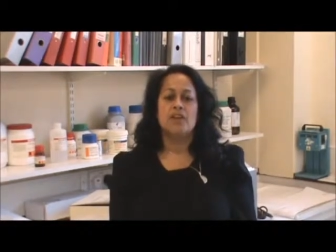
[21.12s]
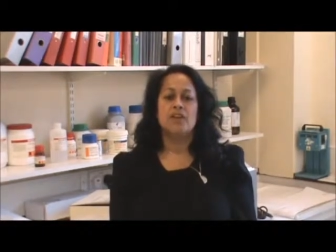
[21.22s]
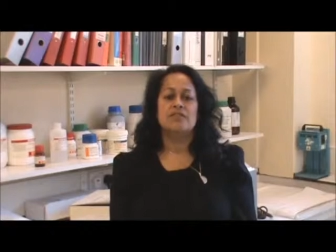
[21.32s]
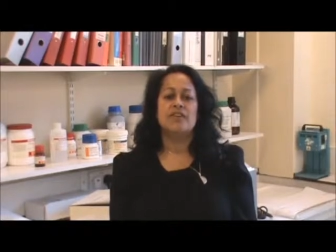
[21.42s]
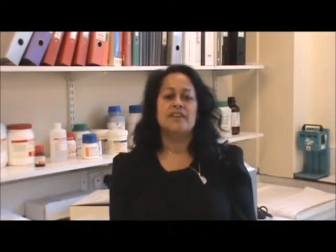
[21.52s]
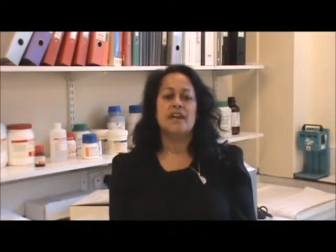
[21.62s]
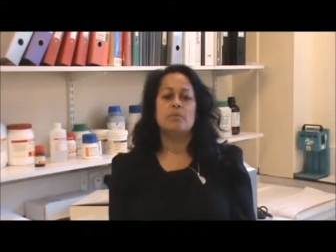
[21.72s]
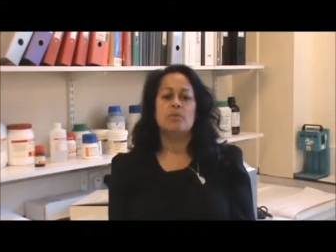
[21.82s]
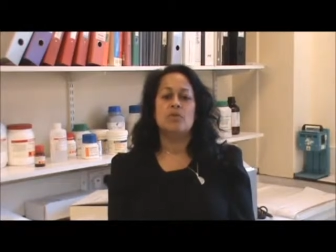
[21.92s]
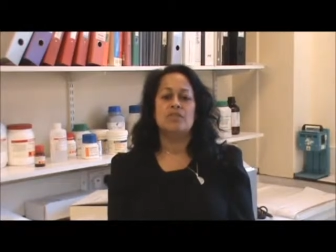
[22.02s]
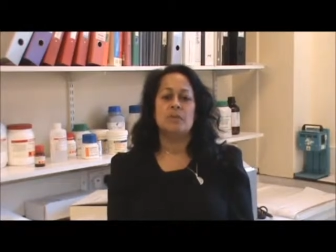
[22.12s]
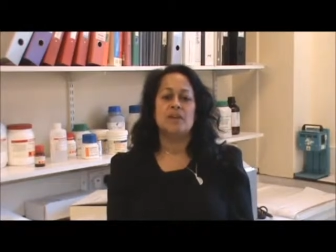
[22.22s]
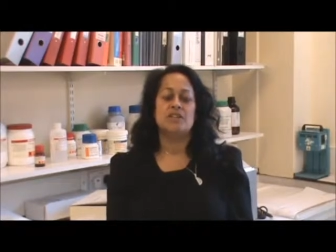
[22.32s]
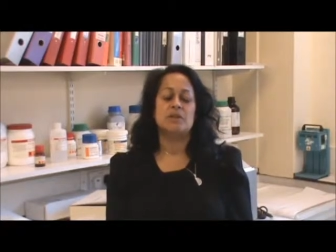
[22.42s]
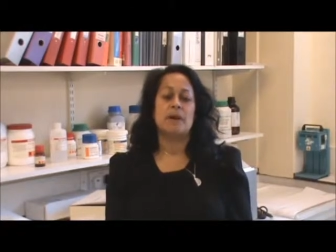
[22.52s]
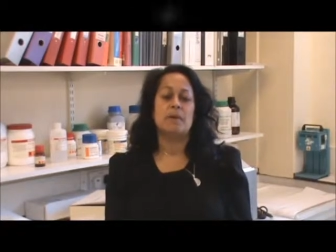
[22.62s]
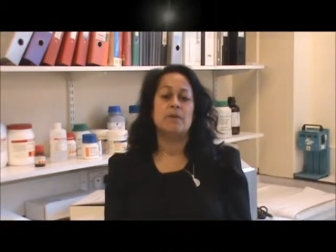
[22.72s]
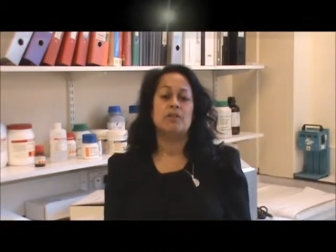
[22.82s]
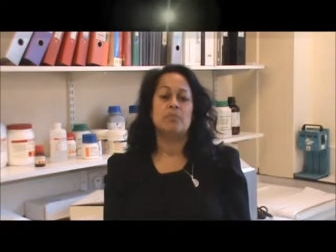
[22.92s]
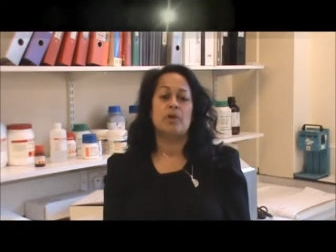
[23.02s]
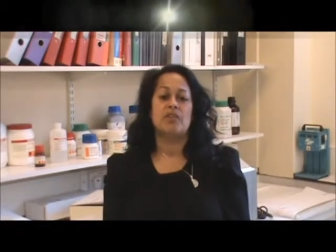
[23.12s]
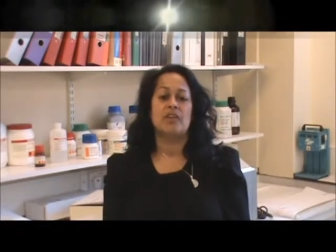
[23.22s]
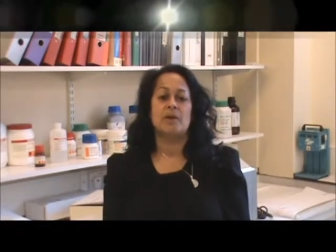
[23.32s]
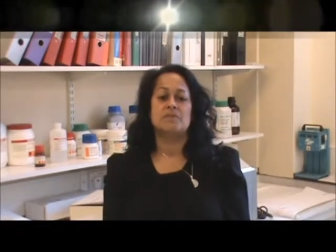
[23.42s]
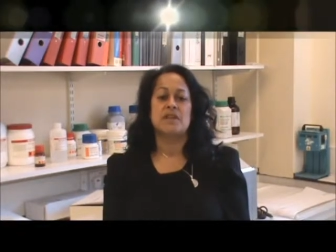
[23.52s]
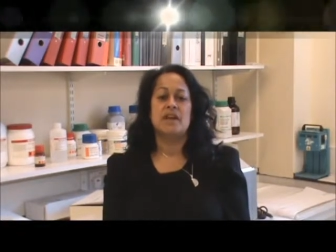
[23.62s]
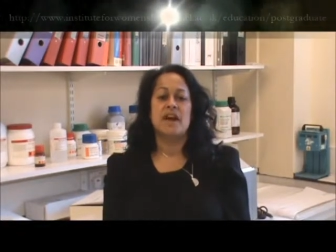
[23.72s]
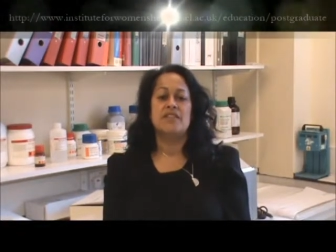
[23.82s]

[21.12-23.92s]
You can find out more information about both programmes